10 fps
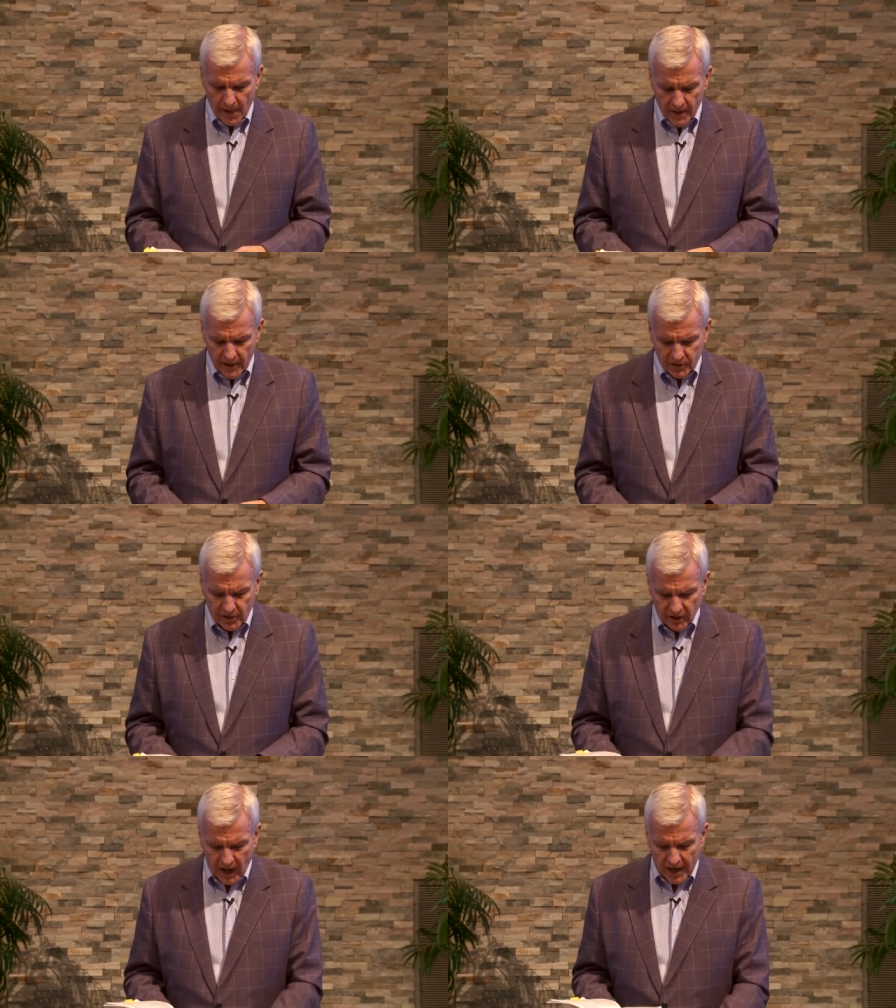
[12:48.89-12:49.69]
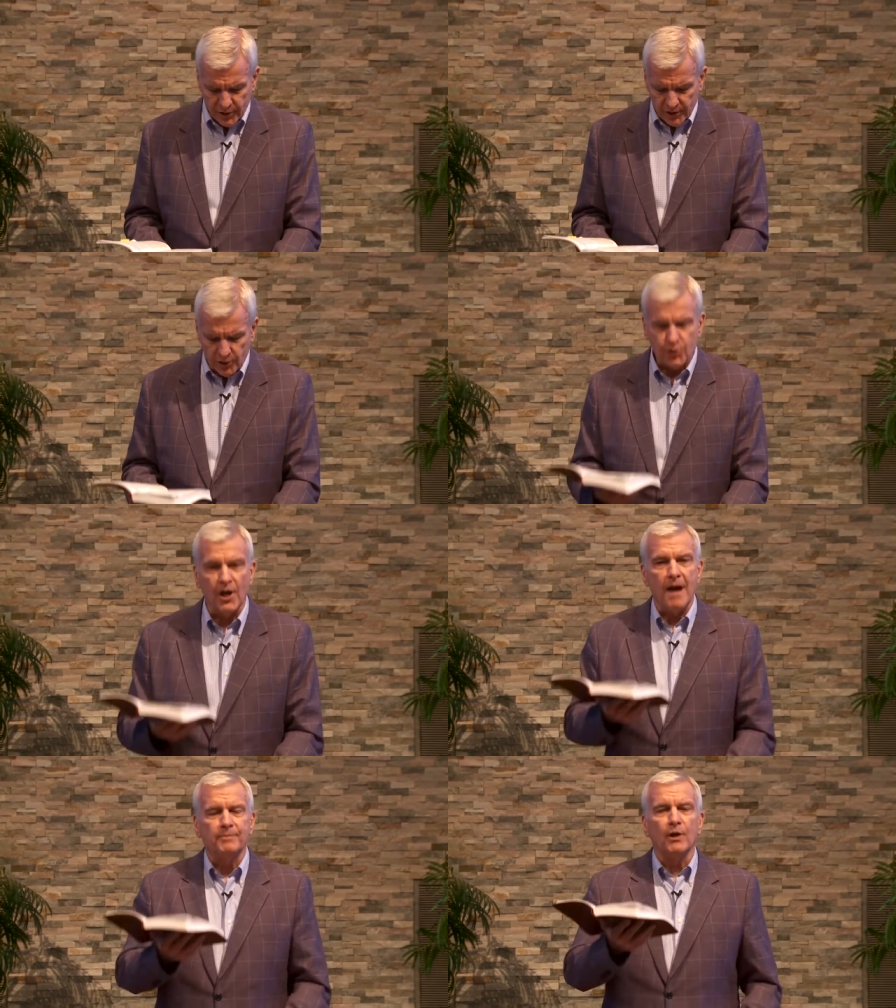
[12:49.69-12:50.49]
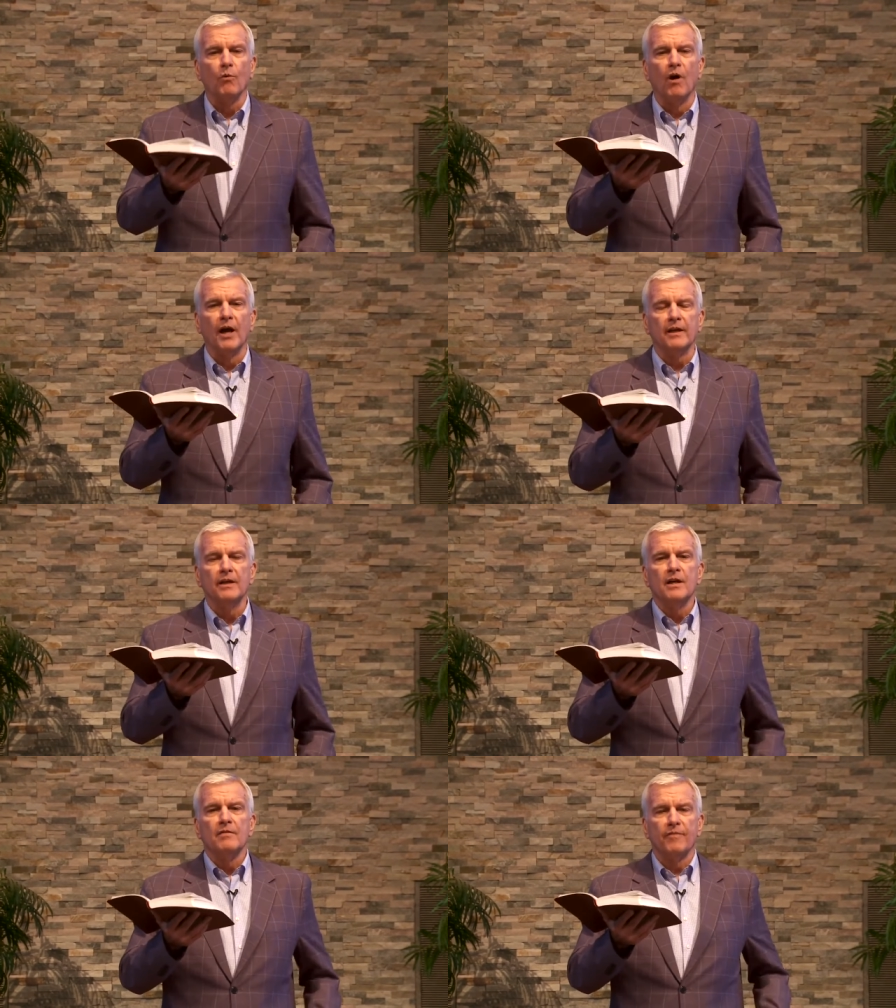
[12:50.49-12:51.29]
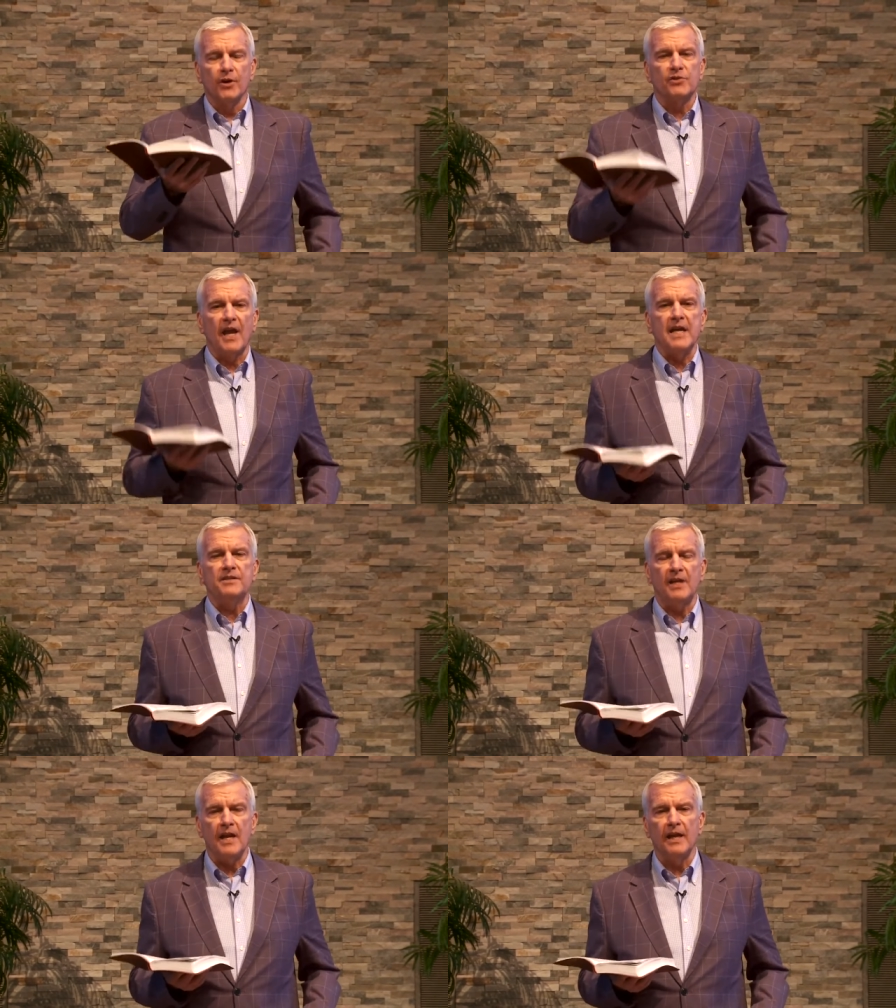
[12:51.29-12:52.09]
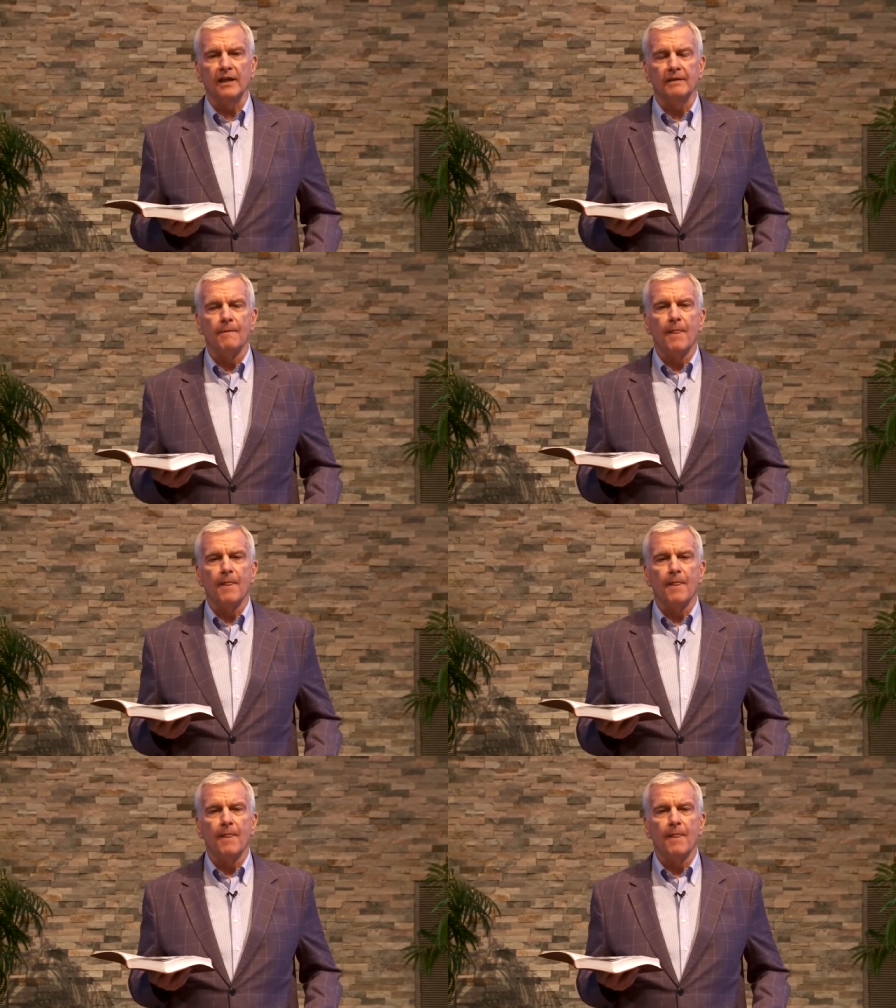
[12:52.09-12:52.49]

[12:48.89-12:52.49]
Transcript: It's Colossians chapter 1, verse 18.